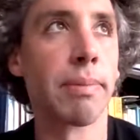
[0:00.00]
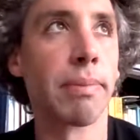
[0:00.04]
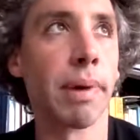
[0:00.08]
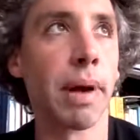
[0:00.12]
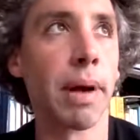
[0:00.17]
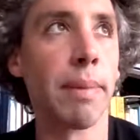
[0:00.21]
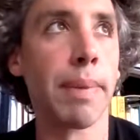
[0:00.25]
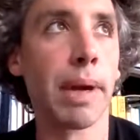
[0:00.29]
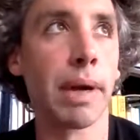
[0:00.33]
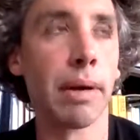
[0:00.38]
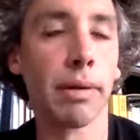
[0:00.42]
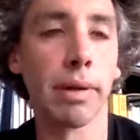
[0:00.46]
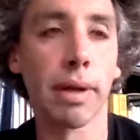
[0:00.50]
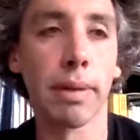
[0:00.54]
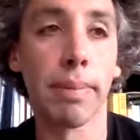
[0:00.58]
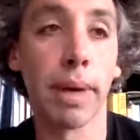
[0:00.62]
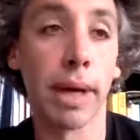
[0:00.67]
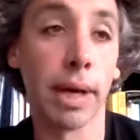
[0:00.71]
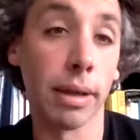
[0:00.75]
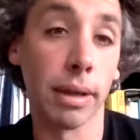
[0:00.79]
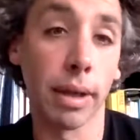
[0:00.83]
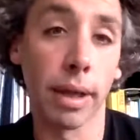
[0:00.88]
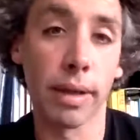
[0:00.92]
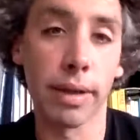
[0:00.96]
but
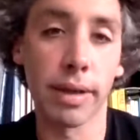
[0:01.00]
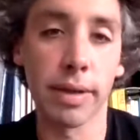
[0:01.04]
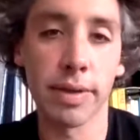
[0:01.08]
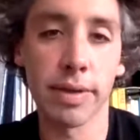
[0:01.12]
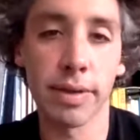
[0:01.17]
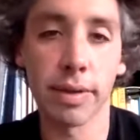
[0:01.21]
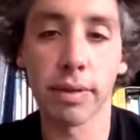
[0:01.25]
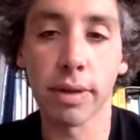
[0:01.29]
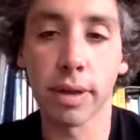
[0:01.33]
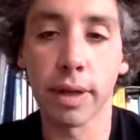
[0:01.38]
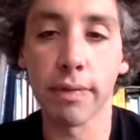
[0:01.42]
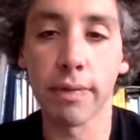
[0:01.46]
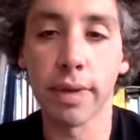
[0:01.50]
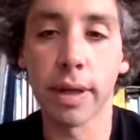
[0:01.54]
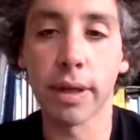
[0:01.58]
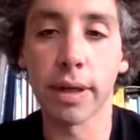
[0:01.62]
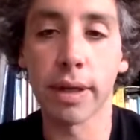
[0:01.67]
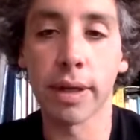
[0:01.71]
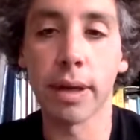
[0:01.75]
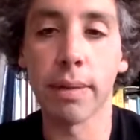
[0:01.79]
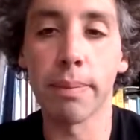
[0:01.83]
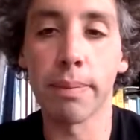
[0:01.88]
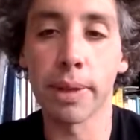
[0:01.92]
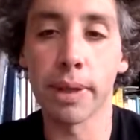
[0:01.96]
primarily by a lot of these
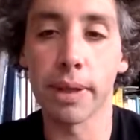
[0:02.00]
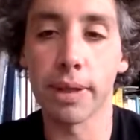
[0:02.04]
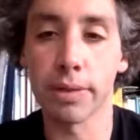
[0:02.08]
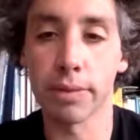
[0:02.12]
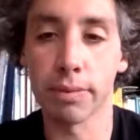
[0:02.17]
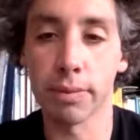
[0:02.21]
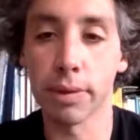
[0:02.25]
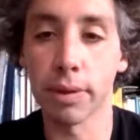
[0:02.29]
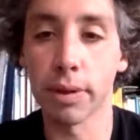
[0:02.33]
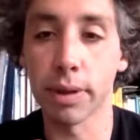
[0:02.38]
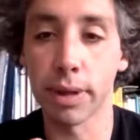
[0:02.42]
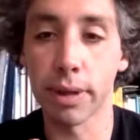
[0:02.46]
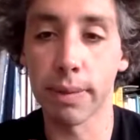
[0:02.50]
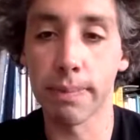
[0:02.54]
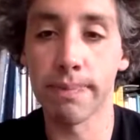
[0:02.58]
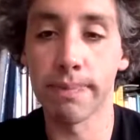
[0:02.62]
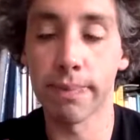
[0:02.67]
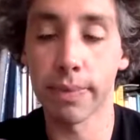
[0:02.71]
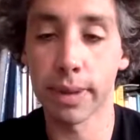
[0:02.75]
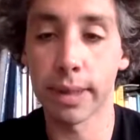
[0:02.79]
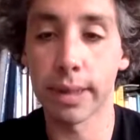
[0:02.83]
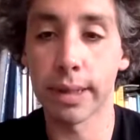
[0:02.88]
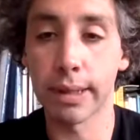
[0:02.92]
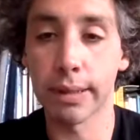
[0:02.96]
Silicon Valley companies
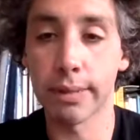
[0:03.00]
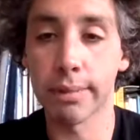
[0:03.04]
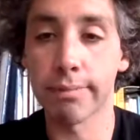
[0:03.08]
really